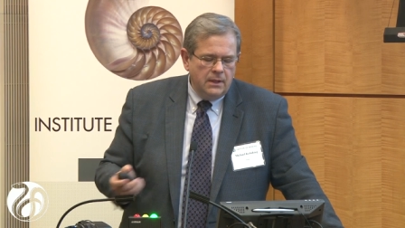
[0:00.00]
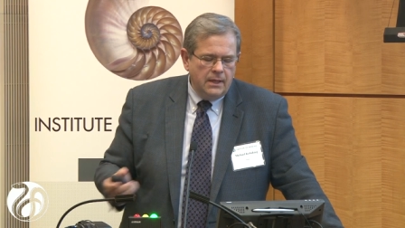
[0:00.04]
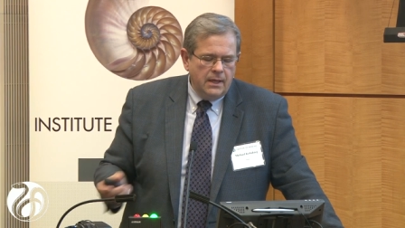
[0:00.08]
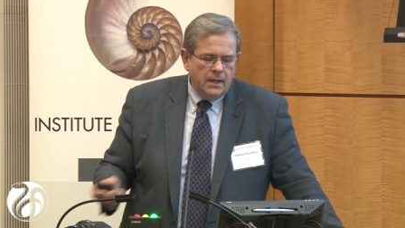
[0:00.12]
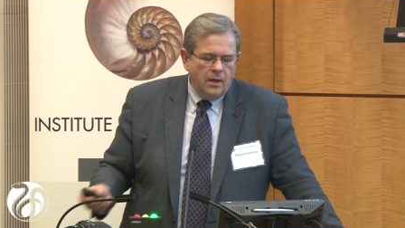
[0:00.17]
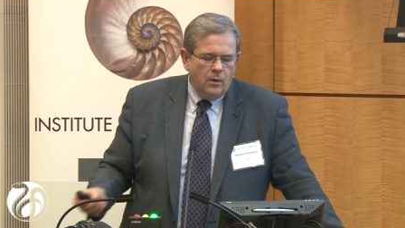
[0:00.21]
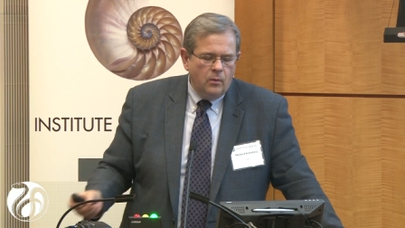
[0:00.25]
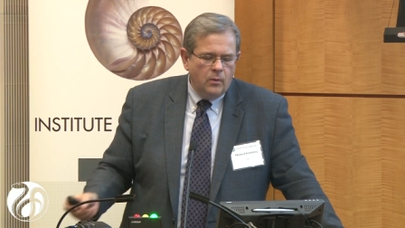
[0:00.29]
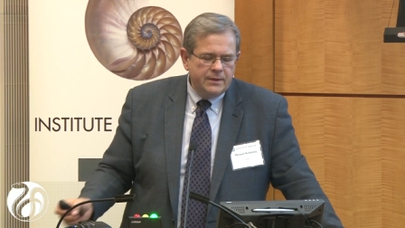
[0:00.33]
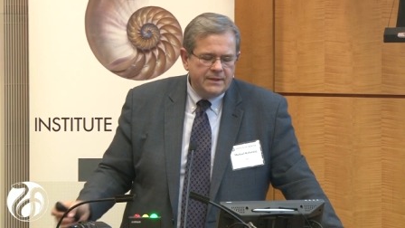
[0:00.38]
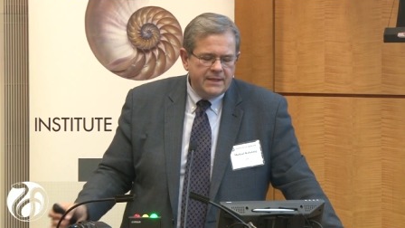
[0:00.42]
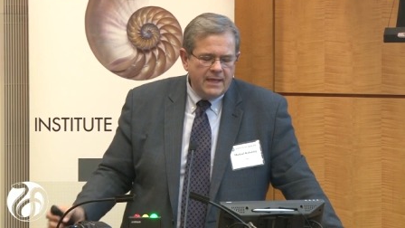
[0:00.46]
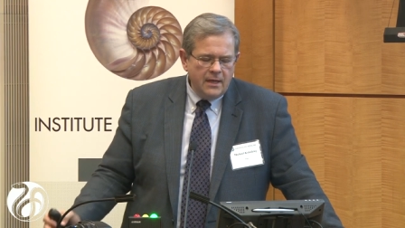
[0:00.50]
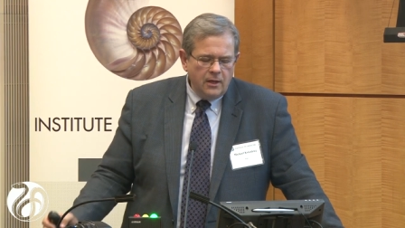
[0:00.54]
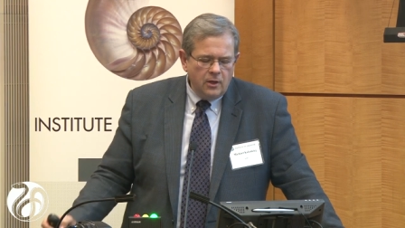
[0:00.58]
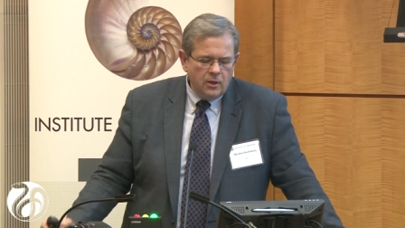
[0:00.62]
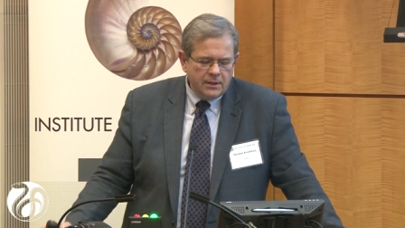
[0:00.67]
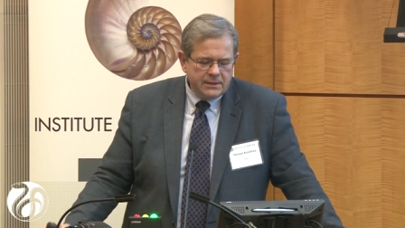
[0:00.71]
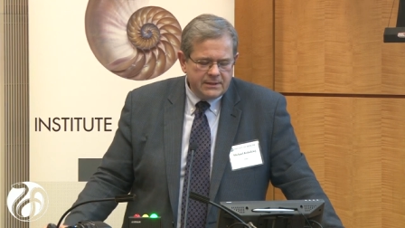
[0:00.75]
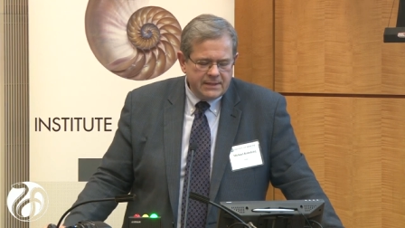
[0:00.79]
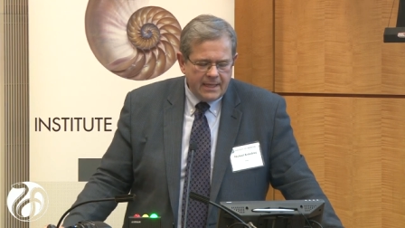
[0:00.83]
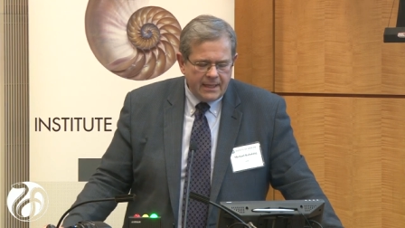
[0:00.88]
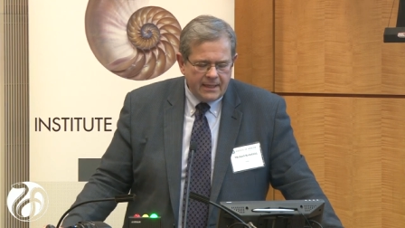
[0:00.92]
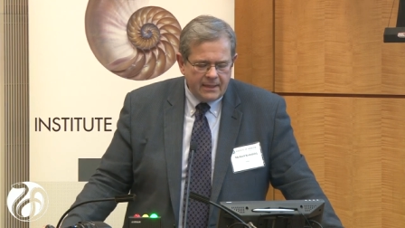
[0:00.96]
What they
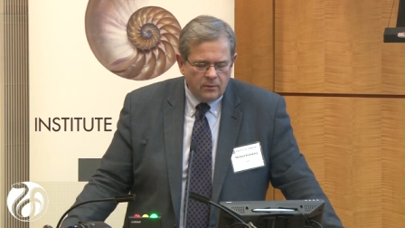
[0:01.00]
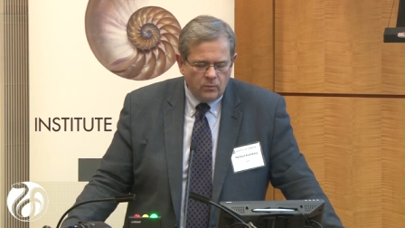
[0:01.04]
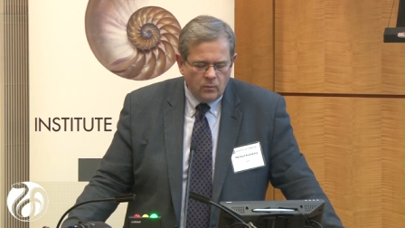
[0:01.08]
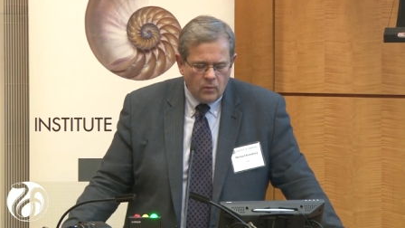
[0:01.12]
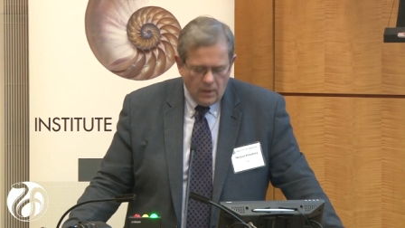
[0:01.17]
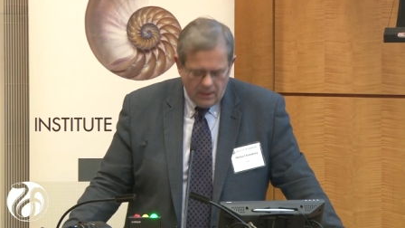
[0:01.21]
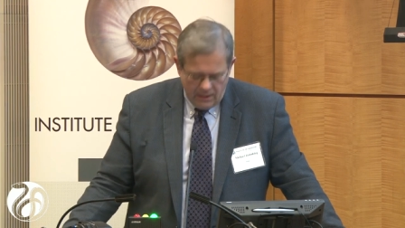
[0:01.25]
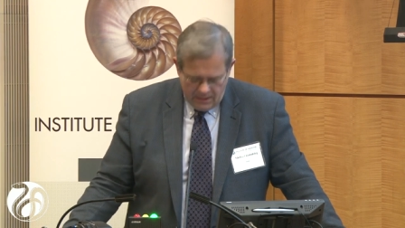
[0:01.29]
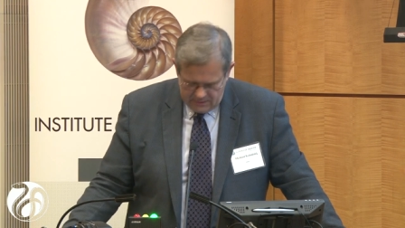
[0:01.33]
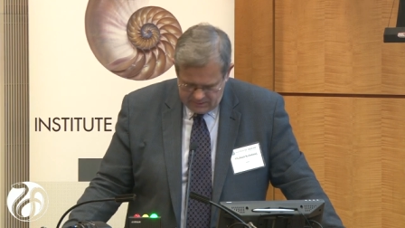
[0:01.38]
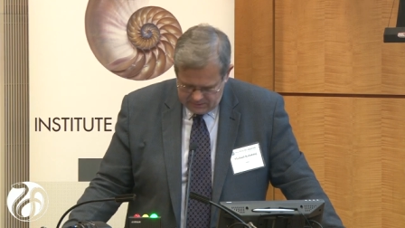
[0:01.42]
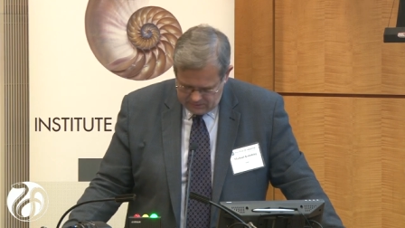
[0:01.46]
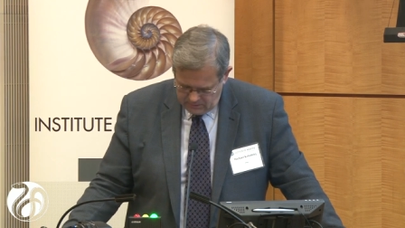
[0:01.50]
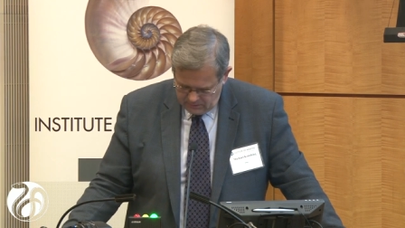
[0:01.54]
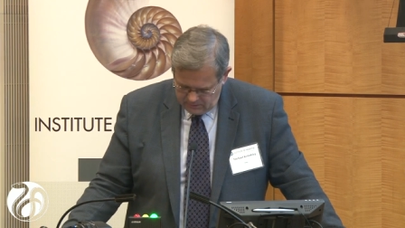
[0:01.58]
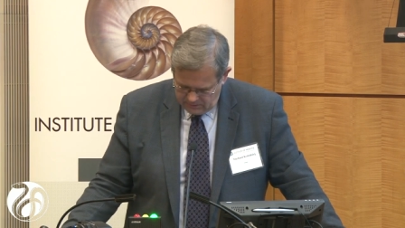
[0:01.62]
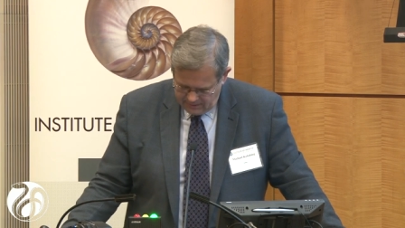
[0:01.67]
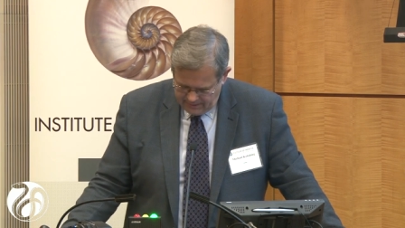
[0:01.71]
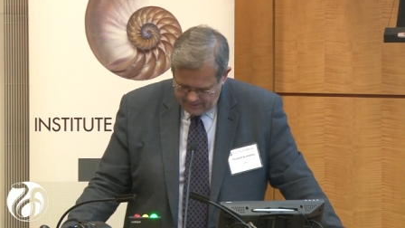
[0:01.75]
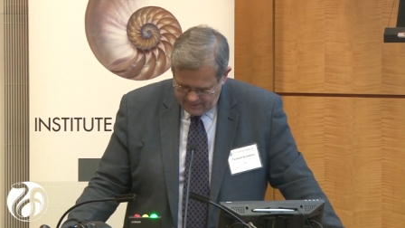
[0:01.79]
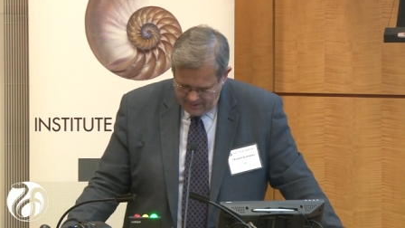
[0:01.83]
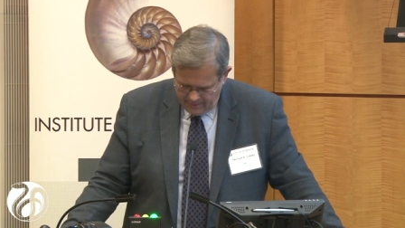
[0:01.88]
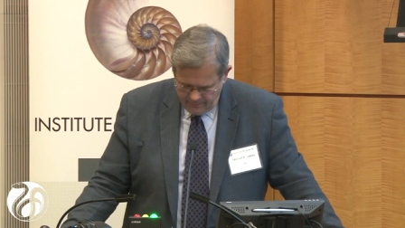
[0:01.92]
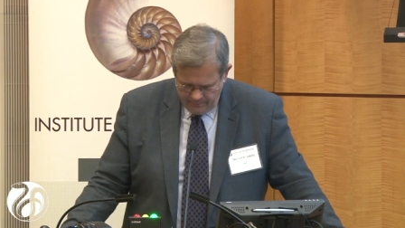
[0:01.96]
looked at was
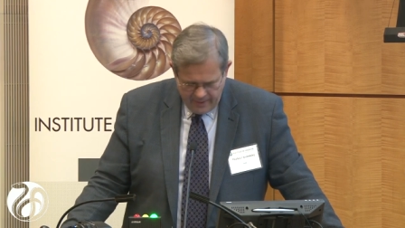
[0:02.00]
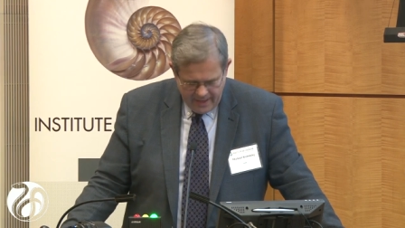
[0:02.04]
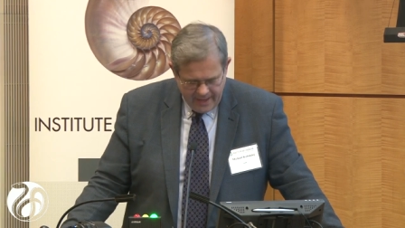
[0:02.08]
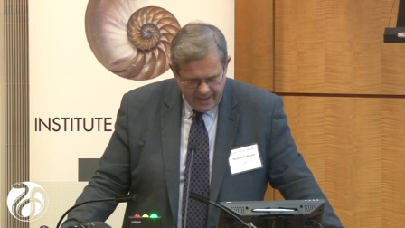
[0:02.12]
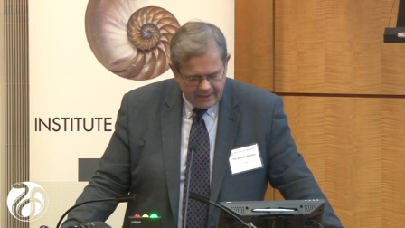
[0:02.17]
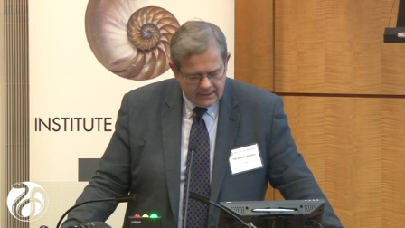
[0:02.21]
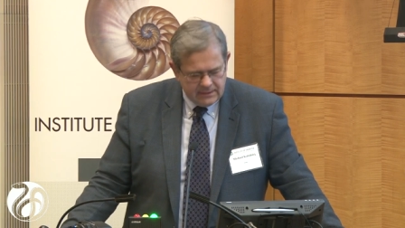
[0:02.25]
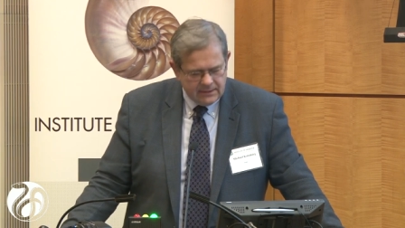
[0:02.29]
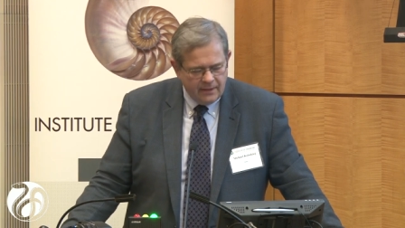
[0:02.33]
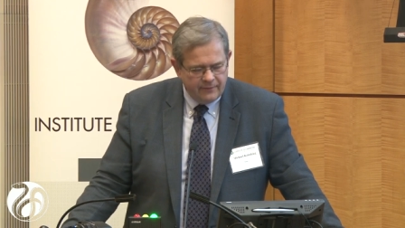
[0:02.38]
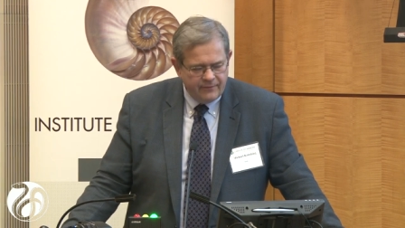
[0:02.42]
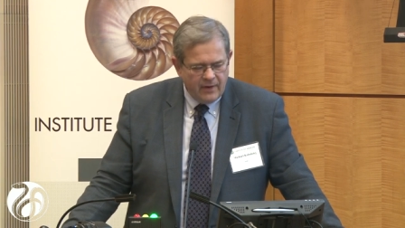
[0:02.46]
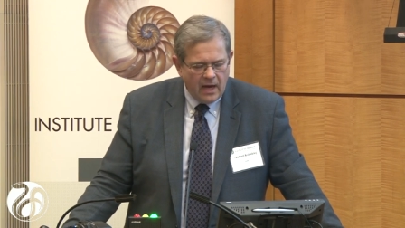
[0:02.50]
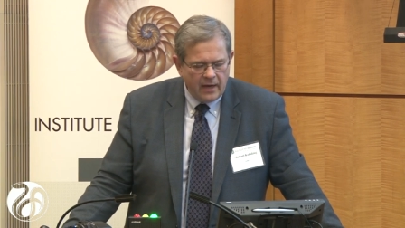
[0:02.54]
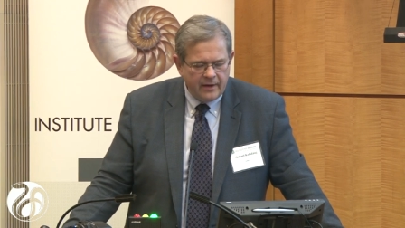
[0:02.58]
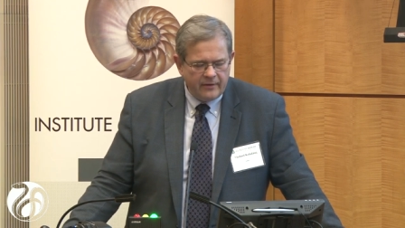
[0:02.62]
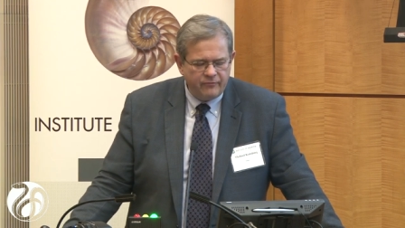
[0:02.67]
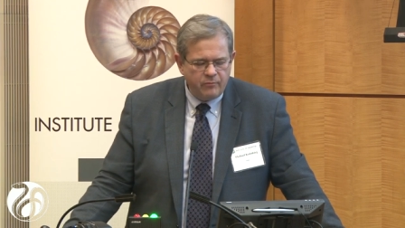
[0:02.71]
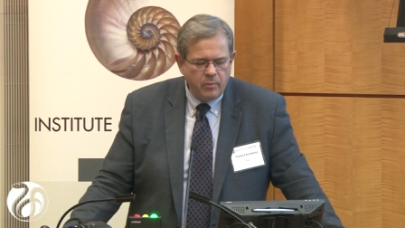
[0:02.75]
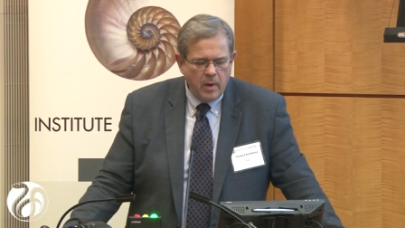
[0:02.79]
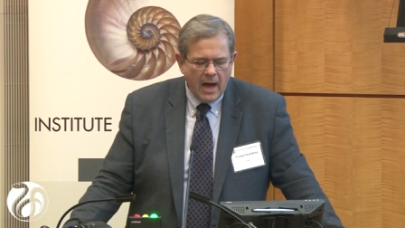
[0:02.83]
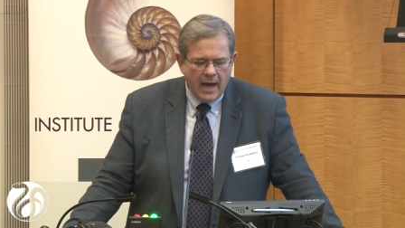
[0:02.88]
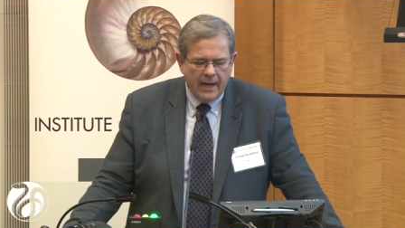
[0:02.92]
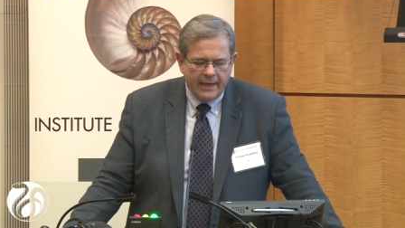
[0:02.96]
the impact of
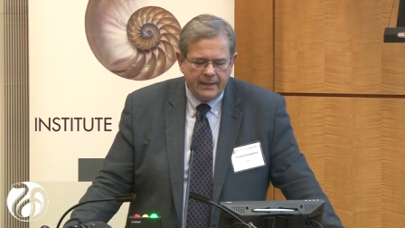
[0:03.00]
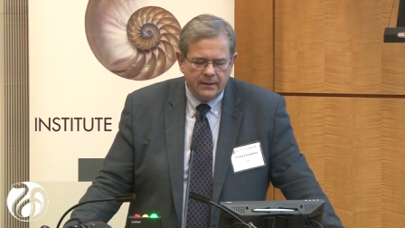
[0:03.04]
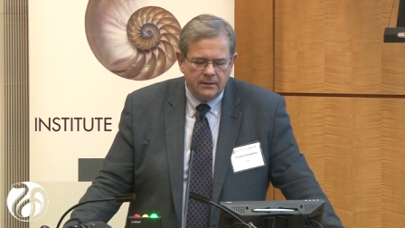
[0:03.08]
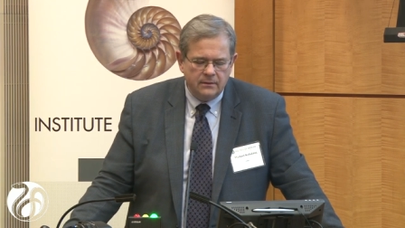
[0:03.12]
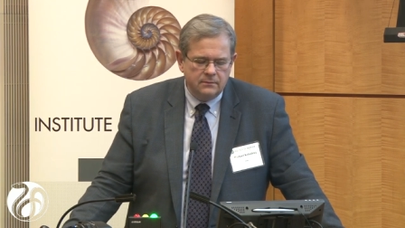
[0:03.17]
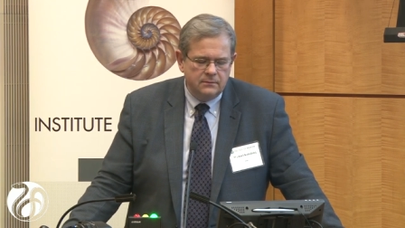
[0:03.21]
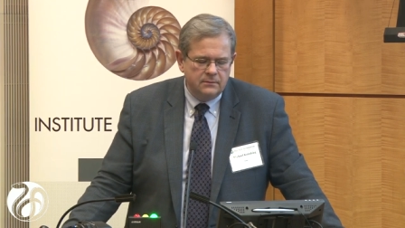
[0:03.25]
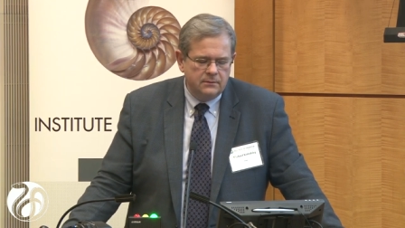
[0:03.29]
out-of-pocket